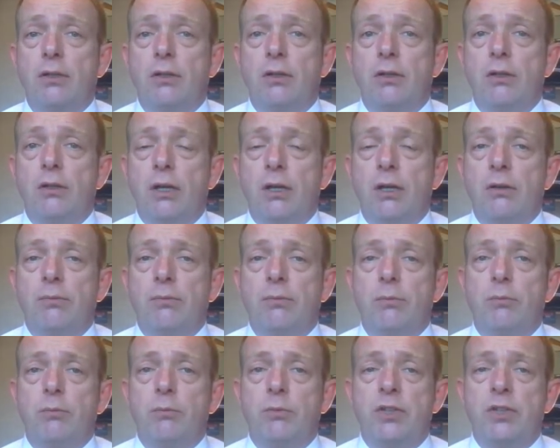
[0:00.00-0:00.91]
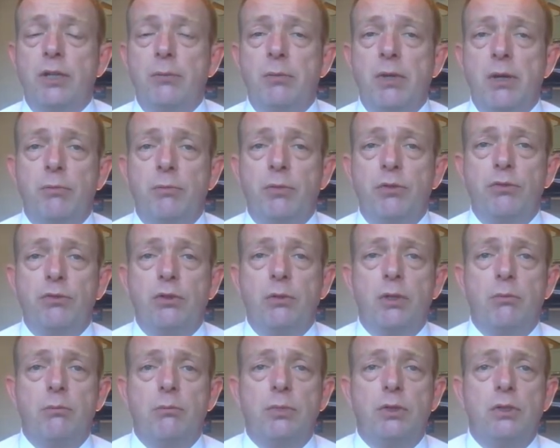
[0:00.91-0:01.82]
uh, team members
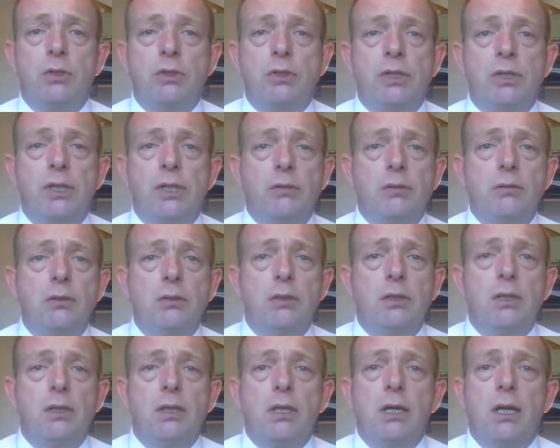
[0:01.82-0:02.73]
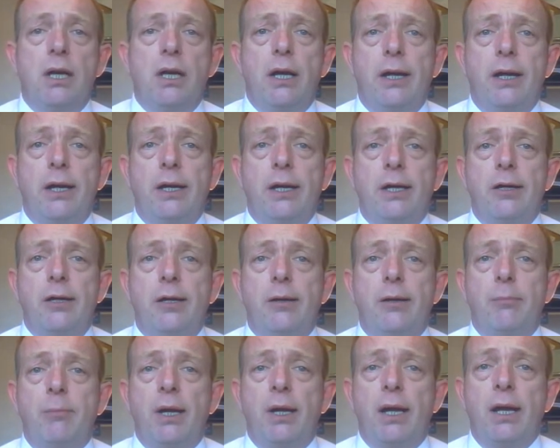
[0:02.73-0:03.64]
coming on board now.
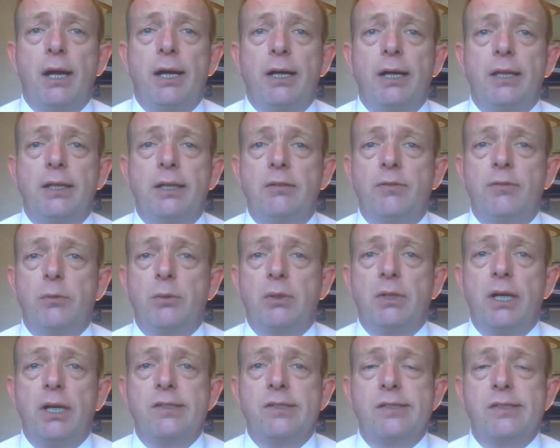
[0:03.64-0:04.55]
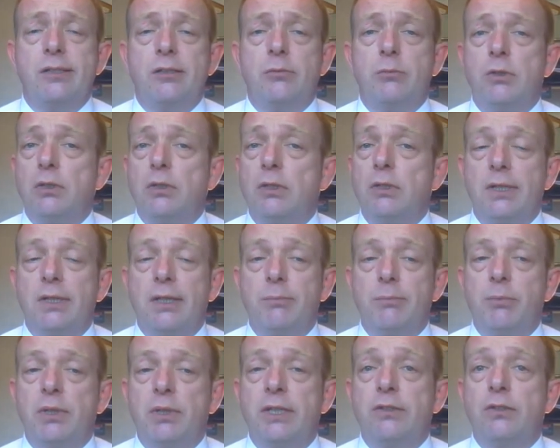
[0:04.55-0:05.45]
Um, and if you would like to know more, uh,
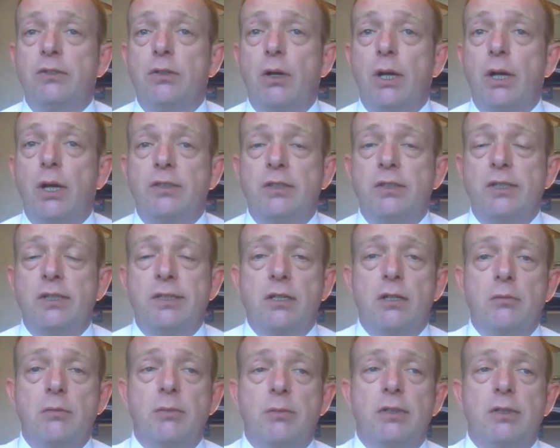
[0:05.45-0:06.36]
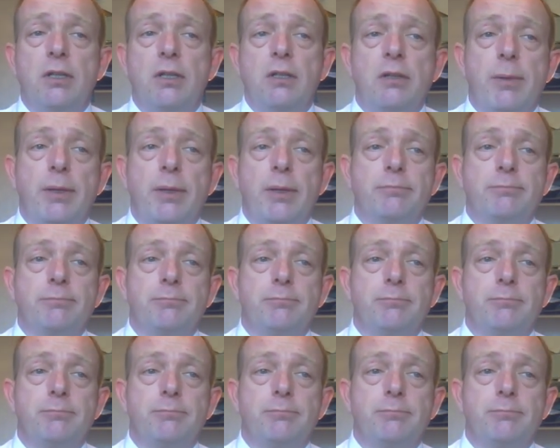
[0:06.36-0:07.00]
please don't hesitate to contact me.